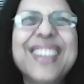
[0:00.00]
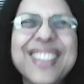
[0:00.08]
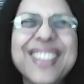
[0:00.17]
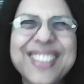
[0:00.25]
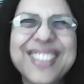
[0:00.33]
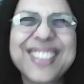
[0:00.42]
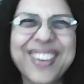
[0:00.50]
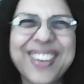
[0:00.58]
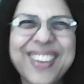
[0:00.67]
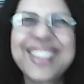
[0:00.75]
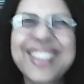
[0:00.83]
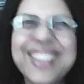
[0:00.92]
is
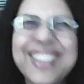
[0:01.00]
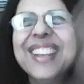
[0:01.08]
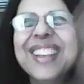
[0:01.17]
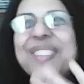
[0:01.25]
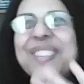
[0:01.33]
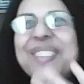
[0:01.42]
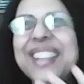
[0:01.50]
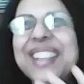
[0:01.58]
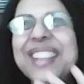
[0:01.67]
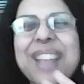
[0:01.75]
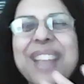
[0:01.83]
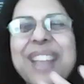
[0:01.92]
talking. You wouldn't
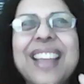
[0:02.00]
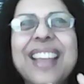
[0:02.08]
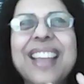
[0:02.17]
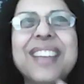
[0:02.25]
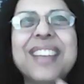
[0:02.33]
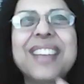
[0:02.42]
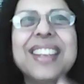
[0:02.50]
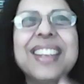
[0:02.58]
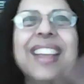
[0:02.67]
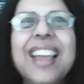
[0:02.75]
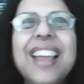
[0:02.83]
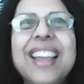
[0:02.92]
expect that, right?
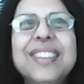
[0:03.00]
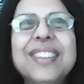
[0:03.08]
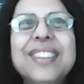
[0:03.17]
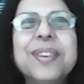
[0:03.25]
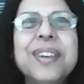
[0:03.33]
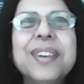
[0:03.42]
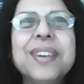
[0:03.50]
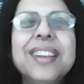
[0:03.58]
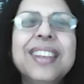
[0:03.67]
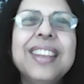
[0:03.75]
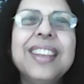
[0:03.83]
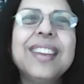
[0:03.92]
And so
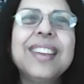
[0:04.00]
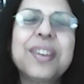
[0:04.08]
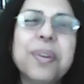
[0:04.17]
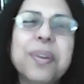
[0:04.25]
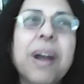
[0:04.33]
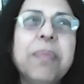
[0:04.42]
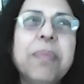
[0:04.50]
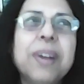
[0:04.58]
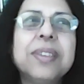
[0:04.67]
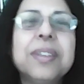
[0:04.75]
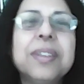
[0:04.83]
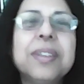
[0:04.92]
he grew up
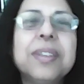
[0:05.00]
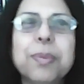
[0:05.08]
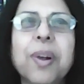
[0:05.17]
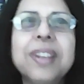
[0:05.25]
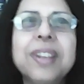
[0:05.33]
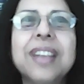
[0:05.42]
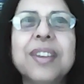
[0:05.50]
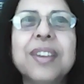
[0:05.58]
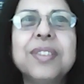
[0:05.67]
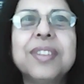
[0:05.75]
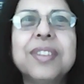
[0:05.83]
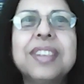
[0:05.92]
also in small
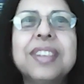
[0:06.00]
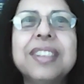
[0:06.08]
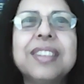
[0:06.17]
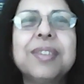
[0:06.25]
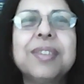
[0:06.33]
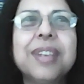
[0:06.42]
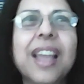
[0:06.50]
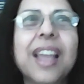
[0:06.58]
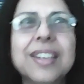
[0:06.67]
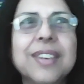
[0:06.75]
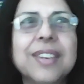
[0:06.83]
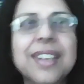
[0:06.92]
towns, so the teacher would
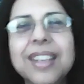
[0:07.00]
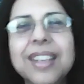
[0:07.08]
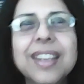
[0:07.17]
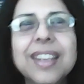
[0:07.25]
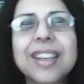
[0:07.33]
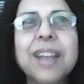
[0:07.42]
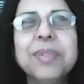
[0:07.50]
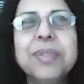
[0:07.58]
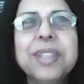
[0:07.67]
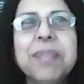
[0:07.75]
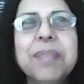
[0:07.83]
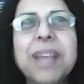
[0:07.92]
actually come
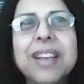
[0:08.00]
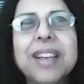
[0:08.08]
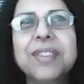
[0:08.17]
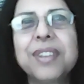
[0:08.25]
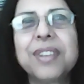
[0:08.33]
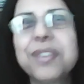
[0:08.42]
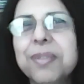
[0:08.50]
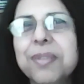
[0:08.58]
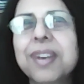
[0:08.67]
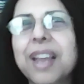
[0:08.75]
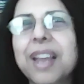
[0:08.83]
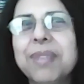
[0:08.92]
to the back of the
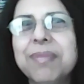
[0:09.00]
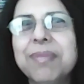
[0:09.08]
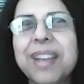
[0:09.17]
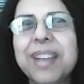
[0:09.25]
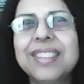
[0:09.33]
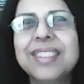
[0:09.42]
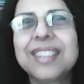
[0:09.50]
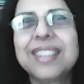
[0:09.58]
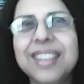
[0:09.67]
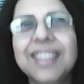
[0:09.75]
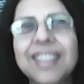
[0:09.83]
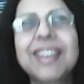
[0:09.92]
room, grab him by his
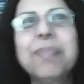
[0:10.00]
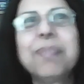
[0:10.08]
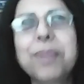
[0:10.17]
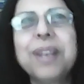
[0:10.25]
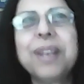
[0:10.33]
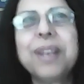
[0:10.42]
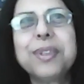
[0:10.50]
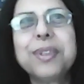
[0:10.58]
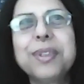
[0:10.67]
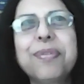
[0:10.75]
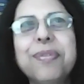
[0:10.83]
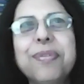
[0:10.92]
ear, and pull him to
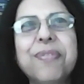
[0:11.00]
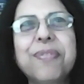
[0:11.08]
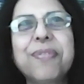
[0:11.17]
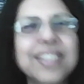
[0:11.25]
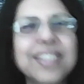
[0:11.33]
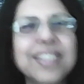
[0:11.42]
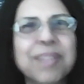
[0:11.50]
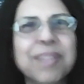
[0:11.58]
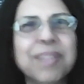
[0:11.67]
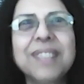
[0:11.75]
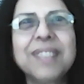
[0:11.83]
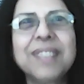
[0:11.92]
the front and
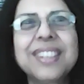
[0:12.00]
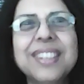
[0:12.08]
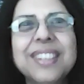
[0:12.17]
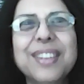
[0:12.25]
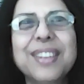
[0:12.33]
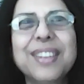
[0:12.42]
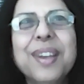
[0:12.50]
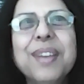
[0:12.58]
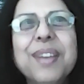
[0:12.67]
make him sit in the